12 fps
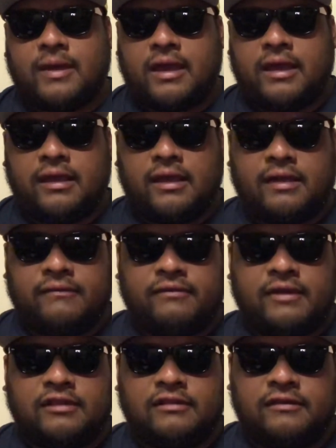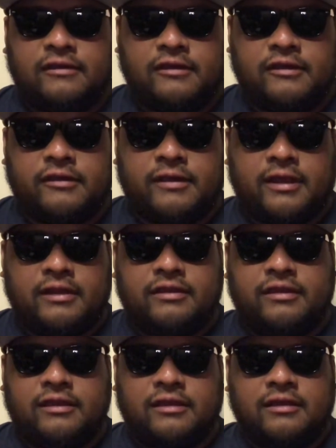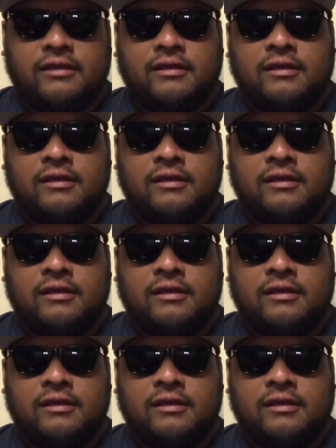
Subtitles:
I have yet to hear anything